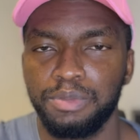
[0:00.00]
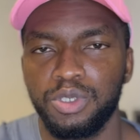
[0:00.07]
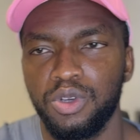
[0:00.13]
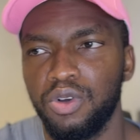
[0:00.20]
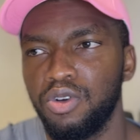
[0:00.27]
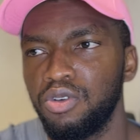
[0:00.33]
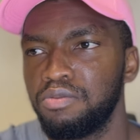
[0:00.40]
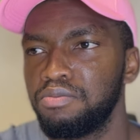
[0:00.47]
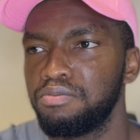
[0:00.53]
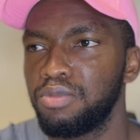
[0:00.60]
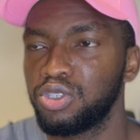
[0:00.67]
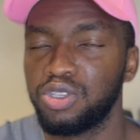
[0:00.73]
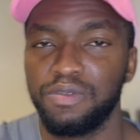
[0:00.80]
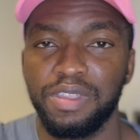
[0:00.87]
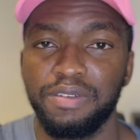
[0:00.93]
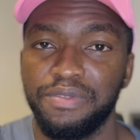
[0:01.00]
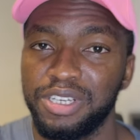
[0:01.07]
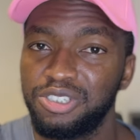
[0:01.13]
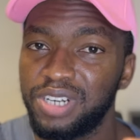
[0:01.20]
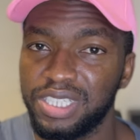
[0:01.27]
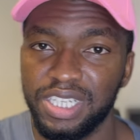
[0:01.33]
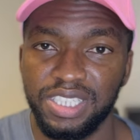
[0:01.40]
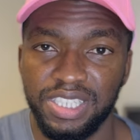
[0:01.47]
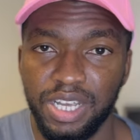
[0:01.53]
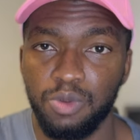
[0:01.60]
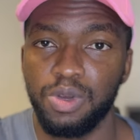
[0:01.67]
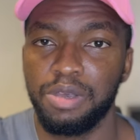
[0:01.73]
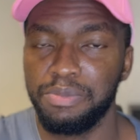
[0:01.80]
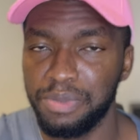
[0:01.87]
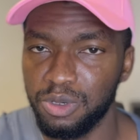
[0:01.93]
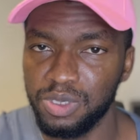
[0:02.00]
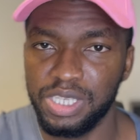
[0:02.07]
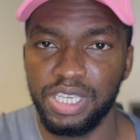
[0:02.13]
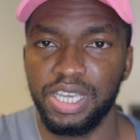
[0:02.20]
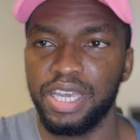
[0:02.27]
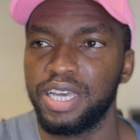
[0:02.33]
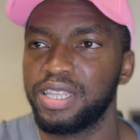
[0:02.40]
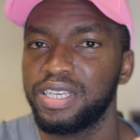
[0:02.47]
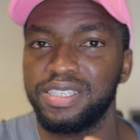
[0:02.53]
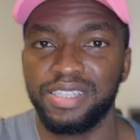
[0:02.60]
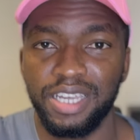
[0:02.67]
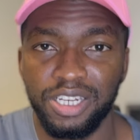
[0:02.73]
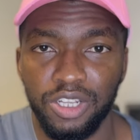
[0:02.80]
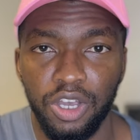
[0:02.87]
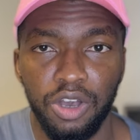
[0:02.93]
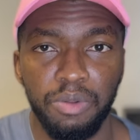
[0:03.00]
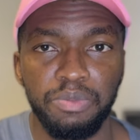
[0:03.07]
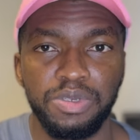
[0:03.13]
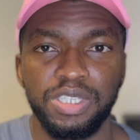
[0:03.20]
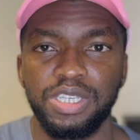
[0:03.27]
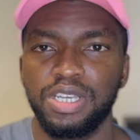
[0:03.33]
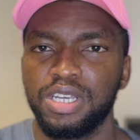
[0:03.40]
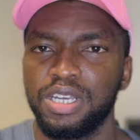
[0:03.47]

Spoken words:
So most of the infrastructures that were built here, the stadiums,